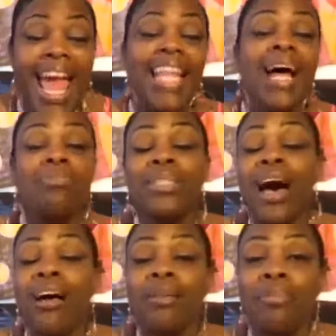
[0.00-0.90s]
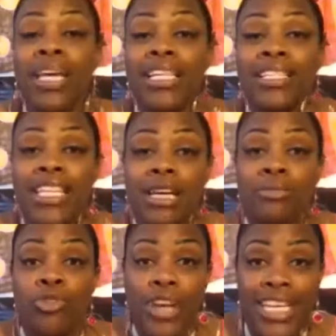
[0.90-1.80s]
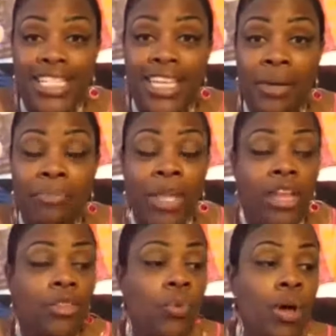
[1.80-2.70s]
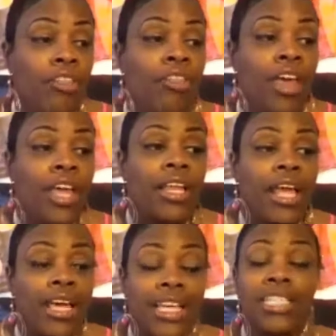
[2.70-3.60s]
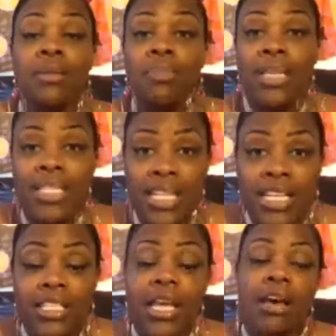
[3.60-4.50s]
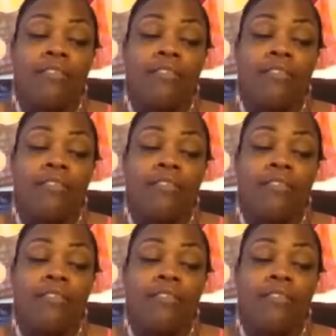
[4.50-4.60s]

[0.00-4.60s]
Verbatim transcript: And I'm tired of being Team Tracy, the one that is the business,